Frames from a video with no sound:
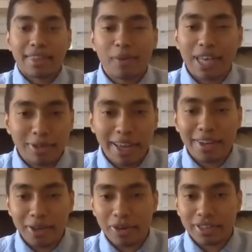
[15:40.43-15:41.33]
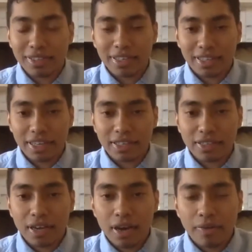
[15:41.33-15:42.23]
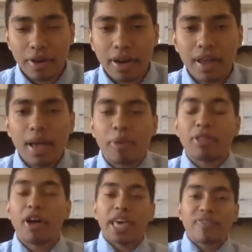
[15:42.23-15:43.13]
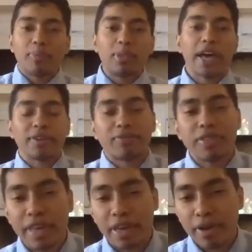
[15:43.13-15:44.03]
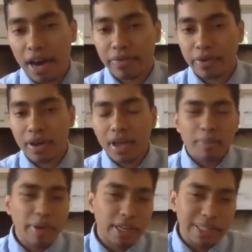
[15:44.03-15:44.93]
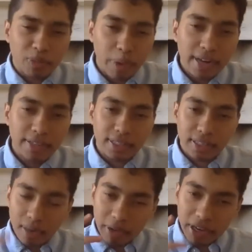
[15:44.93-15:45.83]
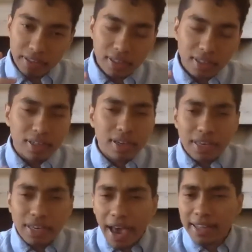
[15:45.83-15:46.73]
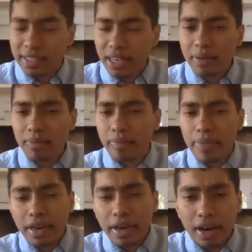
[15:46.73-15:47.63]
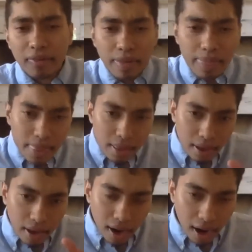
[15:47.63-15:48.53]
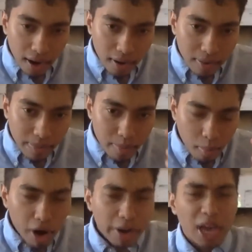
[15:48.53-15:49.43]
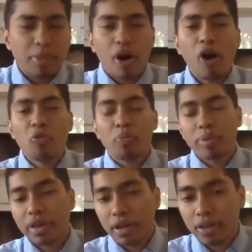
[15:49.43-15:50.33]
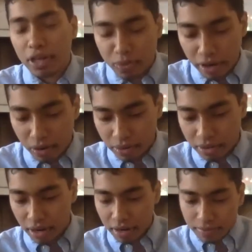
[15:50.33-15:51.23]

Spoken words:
was how dead he was, in a sense, right? But Allah gave him life in the hereafter, because he was penitent, and because he had some kind of modicum of hope in Allah subhanahu wa ta'ala.